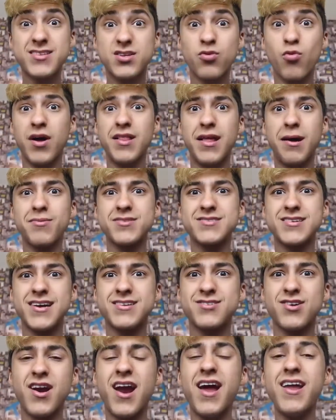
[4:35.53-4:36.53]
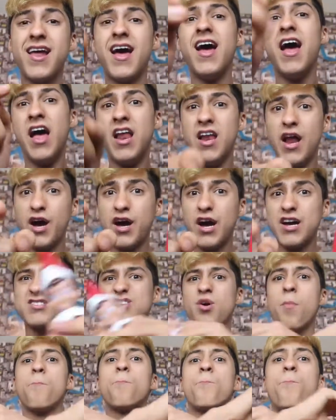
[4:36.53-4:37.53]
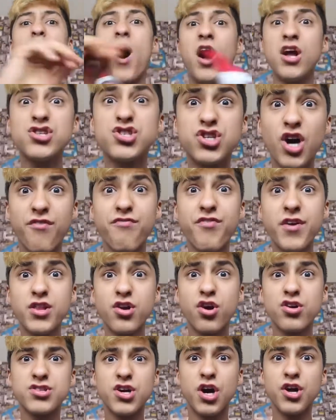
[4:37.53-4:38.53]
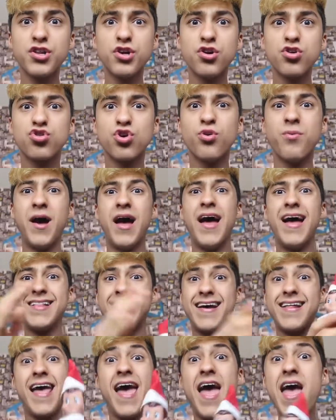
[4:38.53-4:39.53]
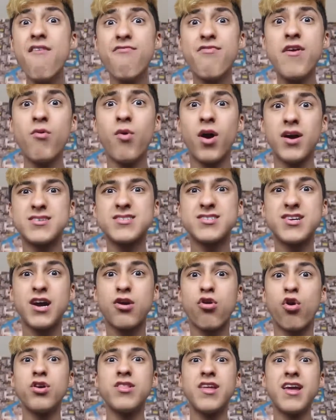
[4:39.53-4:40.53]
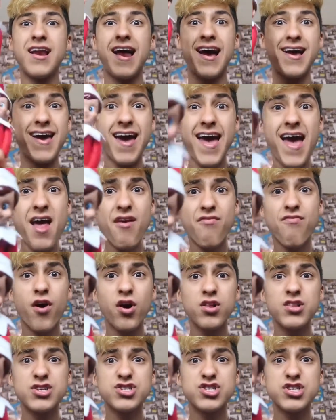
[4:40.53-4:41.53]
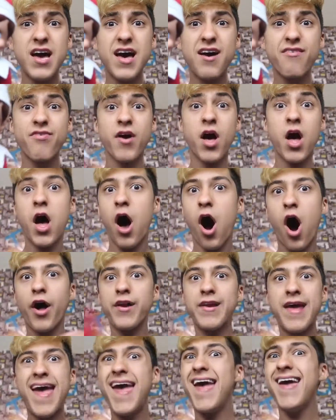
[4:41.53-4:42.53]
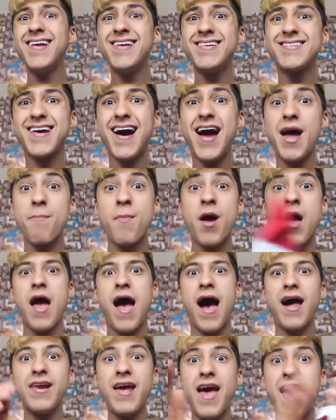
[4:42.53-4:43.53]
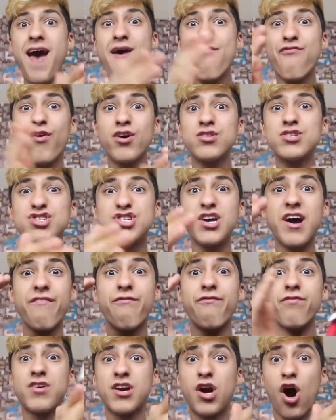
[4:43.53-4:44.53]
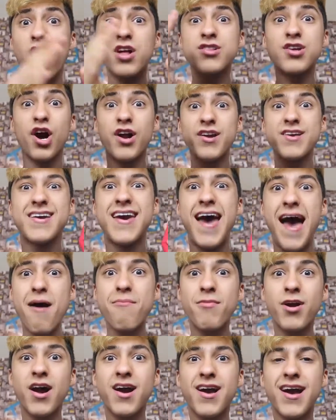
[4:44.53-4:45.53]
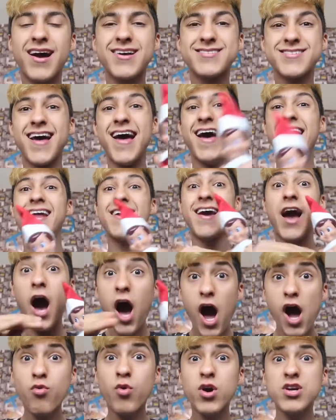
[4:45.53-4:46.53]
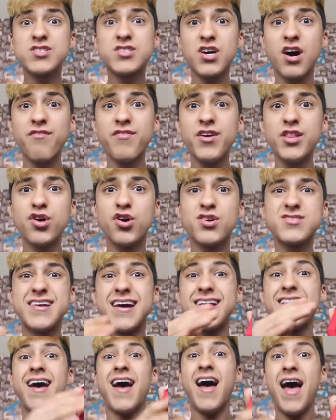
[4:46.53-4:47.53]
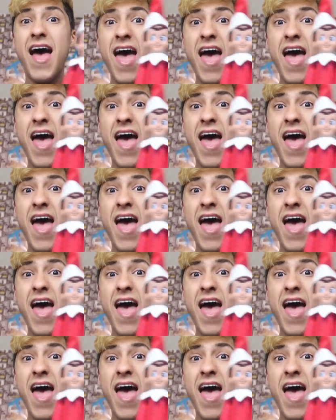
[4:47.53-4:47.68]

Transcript: and see what happens, guys, alright? Like, I saw a bunch of videos on YouTube that everyone is recording like F on the shelf on any time, and F on the shelf caught on camera, guys. Like, I watched some videos that